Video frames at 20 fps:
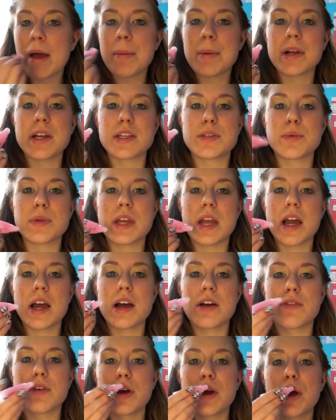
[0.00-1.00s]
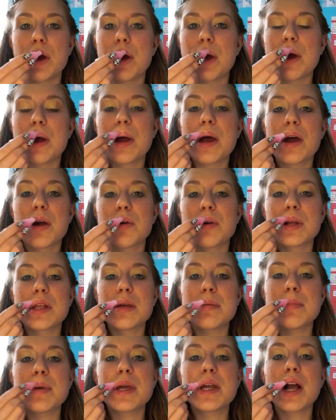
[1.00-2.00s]
Because when you have a
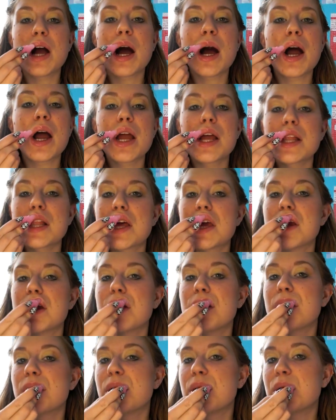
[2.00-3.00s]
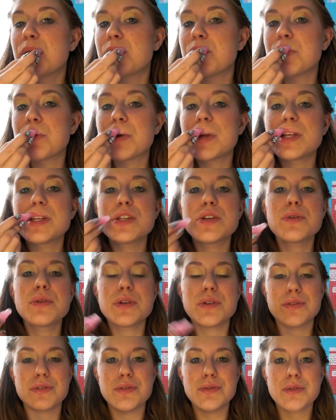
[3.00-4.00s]
really big eye, like we do,
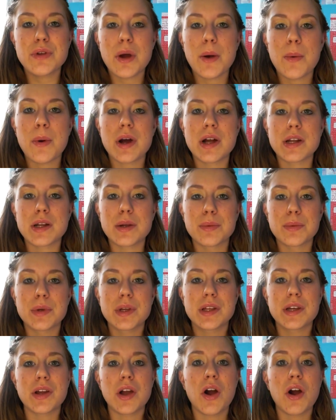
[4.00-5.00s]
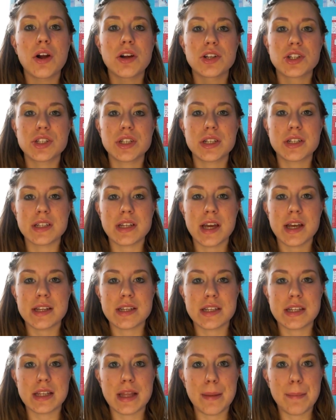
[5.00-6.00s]
you do not want a really harsh,
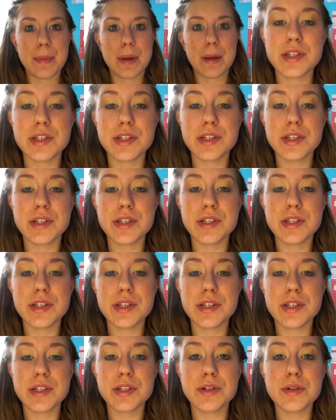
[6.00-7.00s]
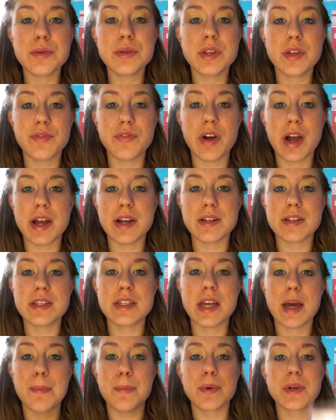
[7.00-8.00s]
intense lip. Now we're going to do the final
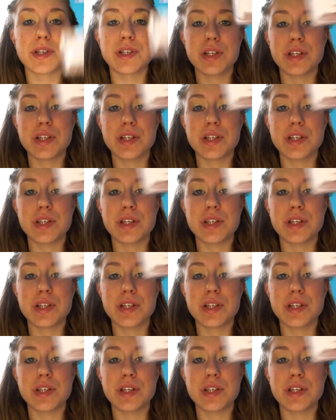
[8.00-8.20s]
step, which